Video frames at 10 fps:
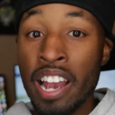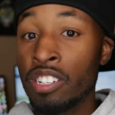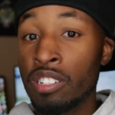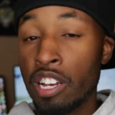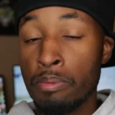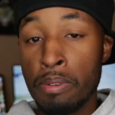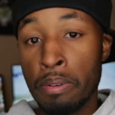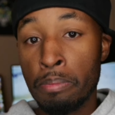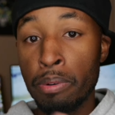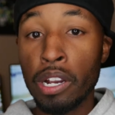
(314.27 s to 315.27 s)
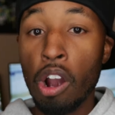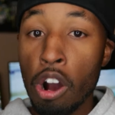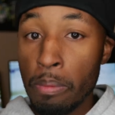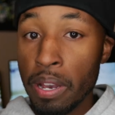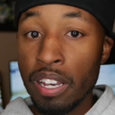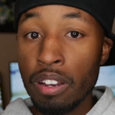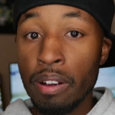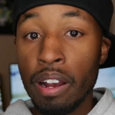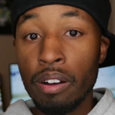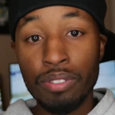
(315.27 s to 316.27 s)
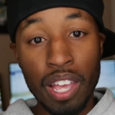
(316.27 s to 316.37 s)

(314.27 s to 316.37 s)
I just like to be able to bring all my gear out.